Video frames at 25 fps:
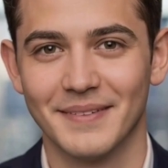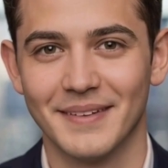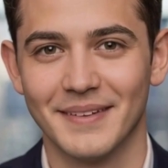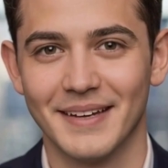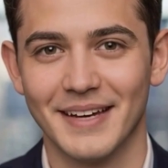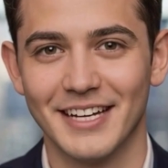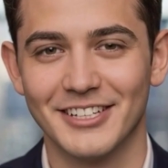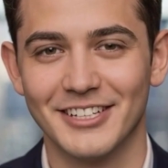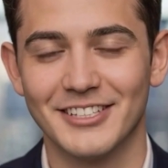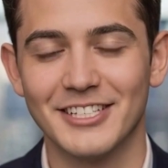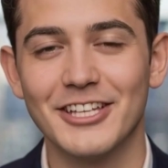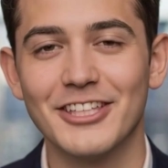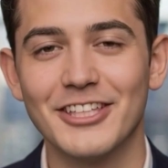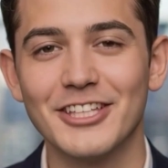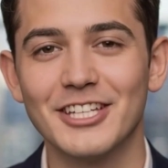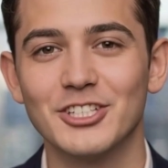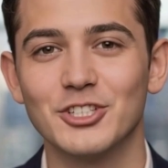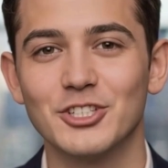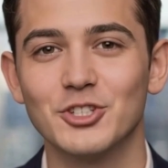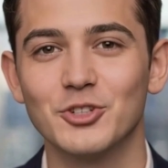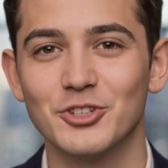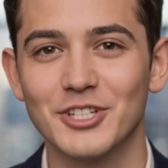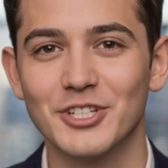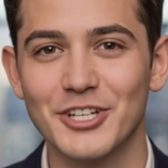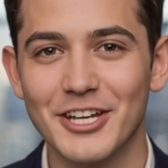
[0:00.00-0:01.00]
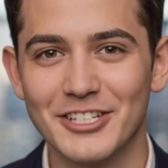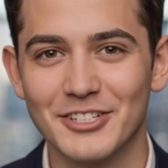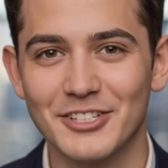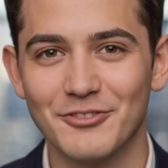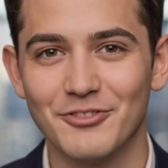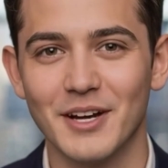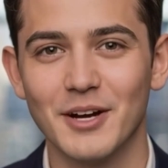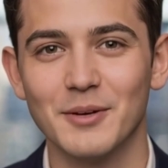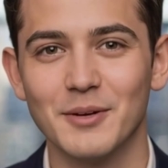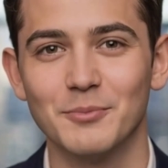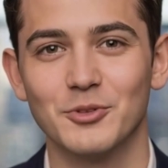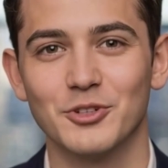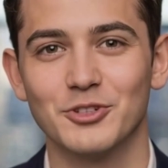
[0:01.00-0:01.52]
Existing Unity
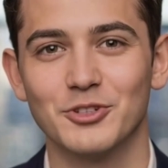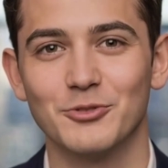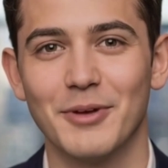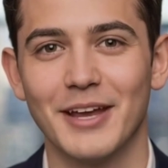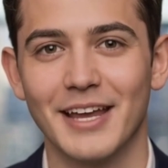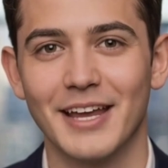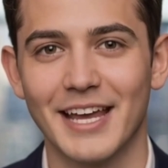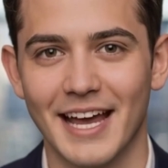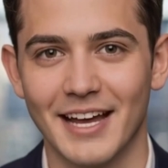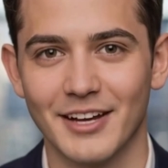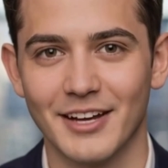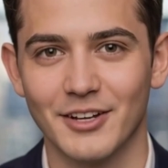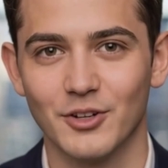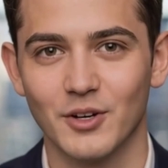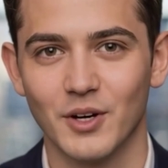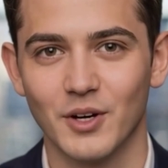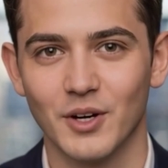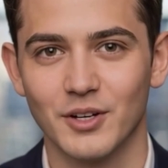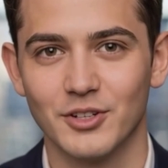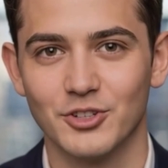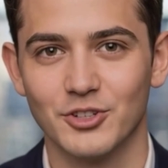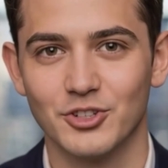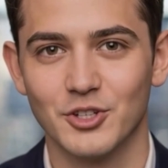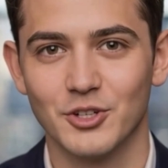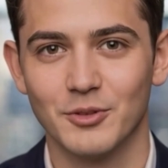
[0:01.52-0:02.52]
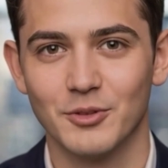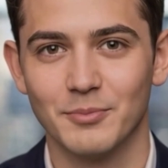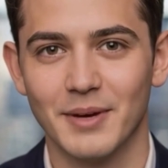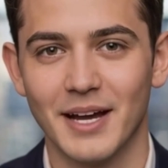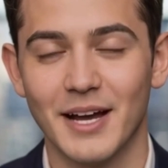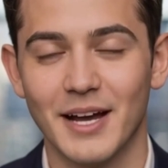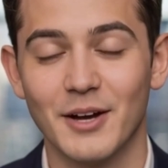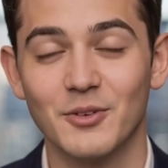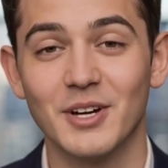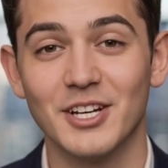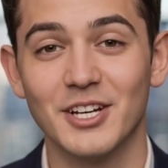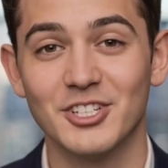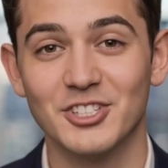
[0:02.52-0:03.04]
developers began long-term
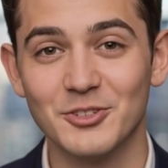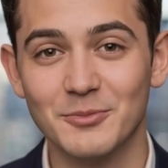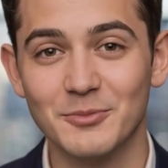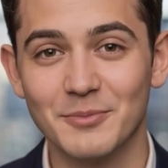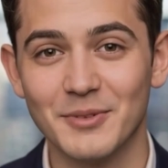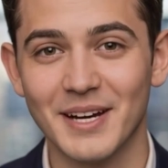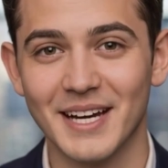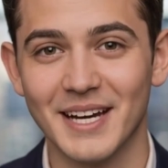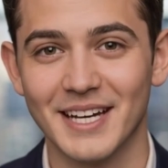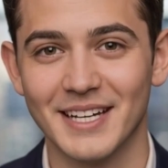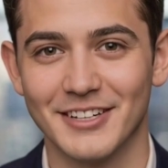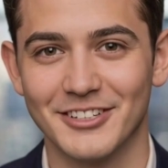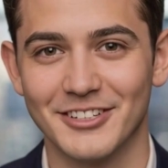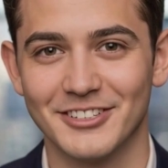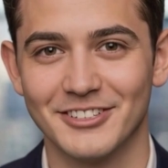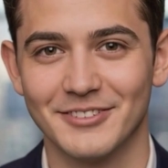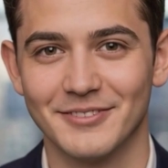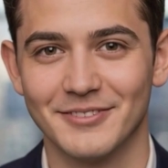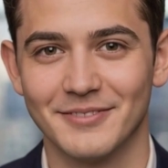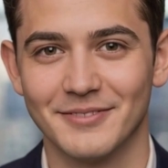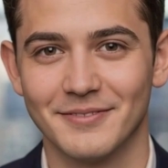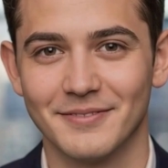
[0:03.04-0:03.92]
migration plans.